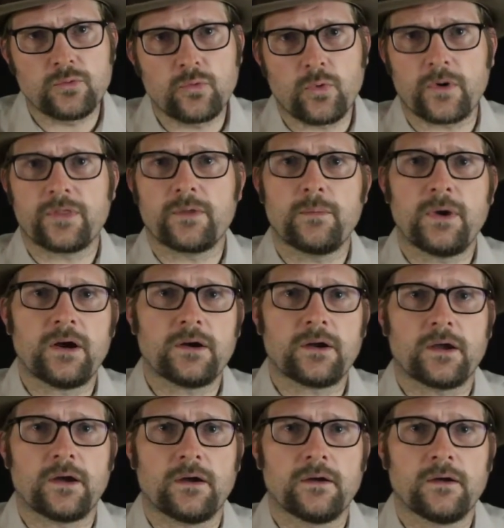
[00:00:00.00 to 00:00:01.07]
North
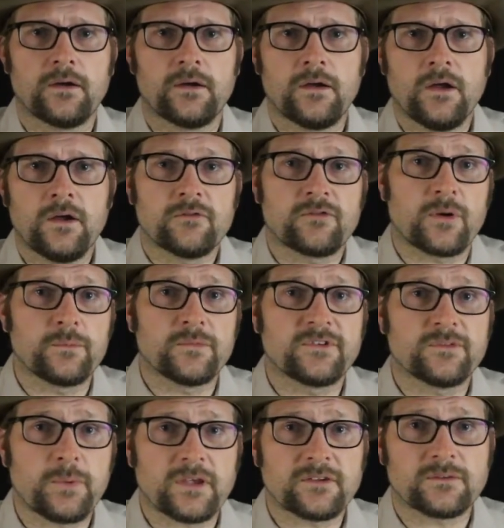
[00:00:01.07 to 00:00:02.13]
America, from
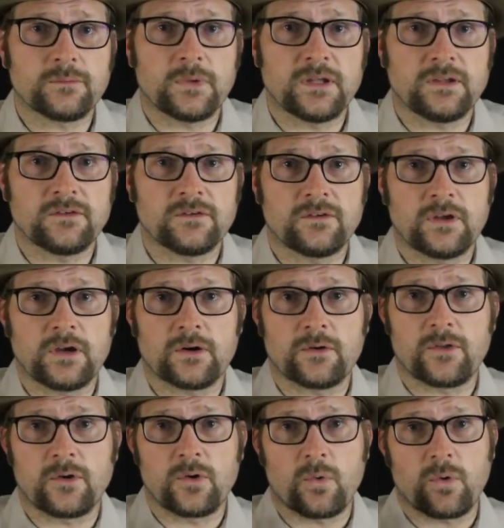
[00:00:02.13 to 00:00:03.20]
specimens
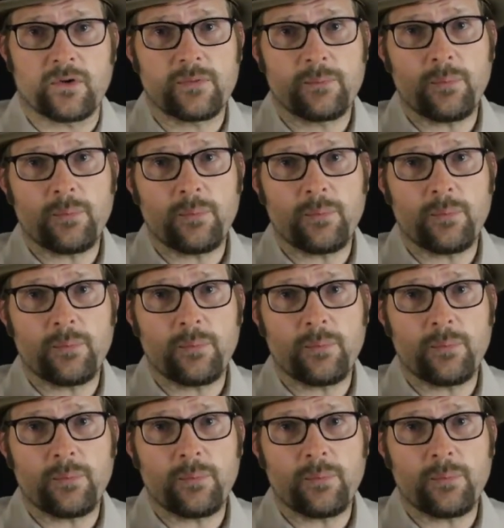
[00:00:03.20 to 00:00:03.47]
near the North